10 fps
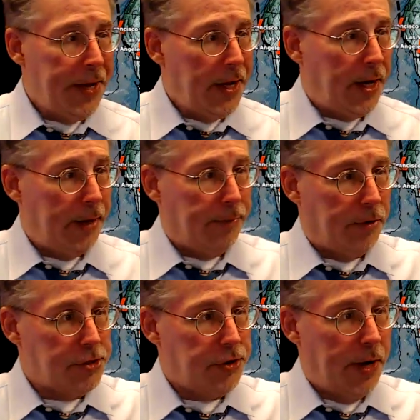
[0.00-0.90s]
high
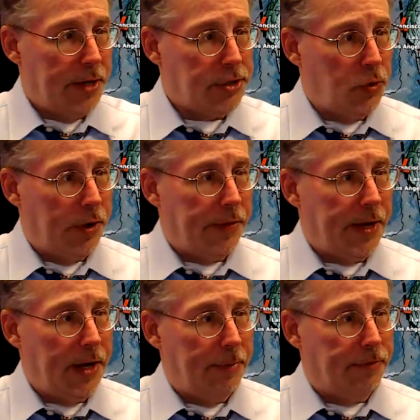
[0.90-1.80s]
pressure escorting that
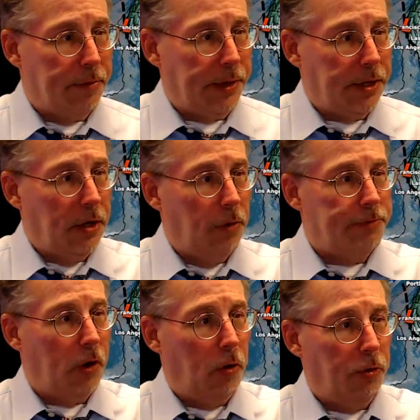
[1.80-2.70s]
up from the Gulf
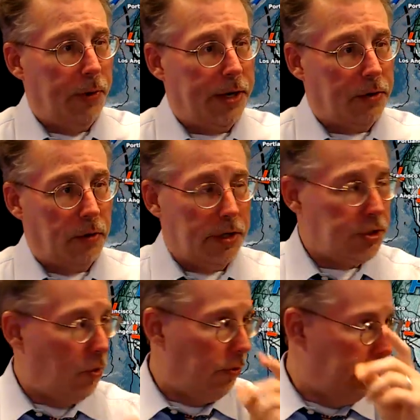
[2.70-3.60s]
all the way across
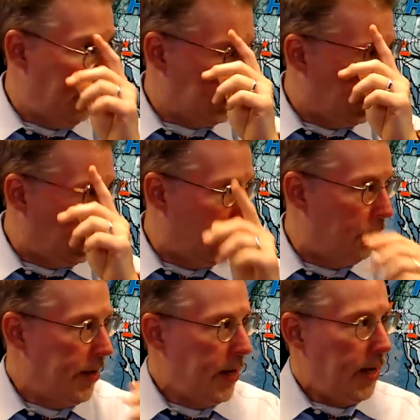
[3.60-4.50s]
northern Mexico
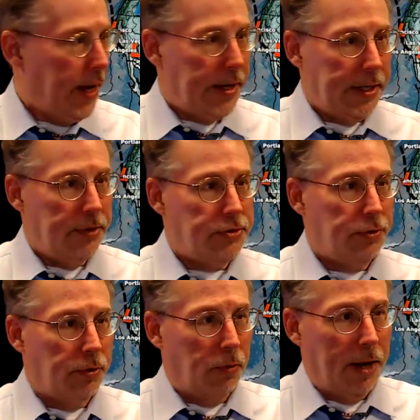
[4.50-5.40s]
and into and
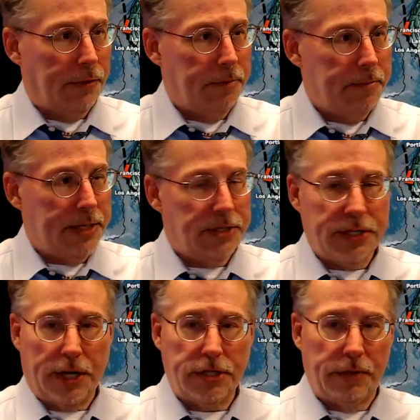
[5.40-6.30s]
around the
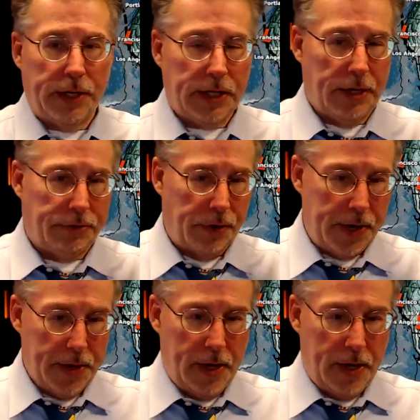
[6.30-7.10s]
midsection of the country.